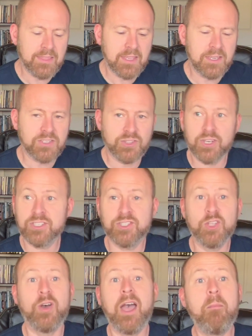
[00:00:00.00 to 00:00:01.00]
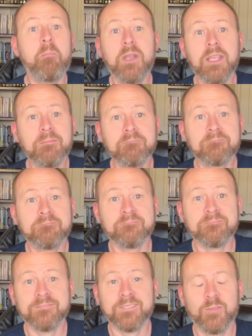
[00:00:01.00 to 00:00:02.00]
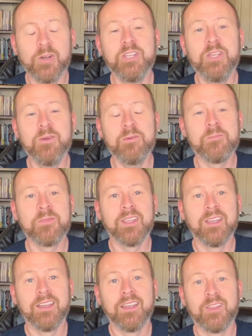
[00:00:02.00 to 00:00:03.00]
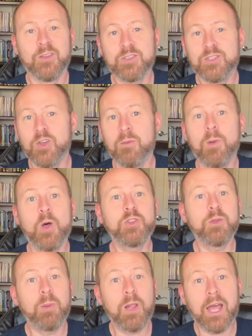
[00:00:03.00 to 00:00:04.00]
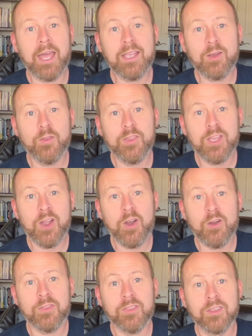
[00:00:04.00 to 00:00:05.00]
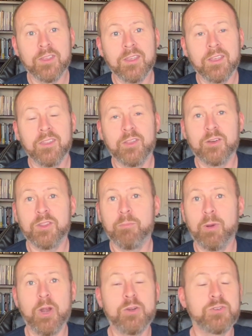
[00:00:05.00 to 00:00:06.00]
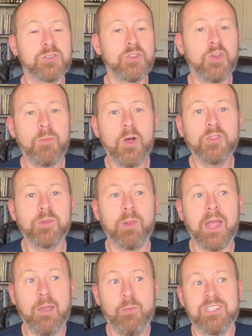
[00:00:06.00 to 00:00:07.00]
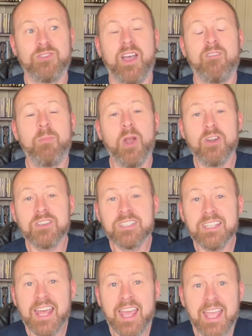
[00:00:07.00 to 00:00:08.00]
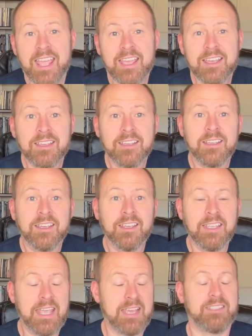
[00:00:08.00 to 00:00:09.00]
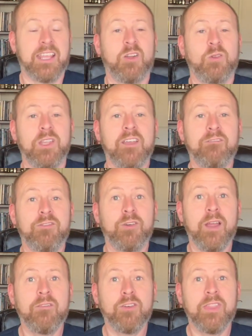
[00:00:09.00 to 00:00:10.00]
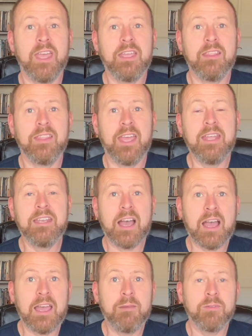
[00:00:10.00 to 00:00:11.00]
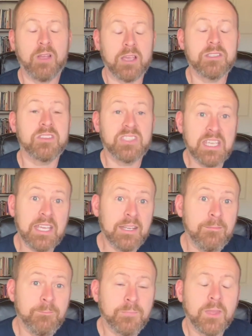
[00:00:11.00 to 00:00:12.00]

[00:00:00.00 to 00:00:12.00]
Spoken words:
this, that it's still happening, wouldn't you? They're still multiplying on the earth. The birds are still multiplying. We still have birds today. Yes, they don't live forever. They die because of sin,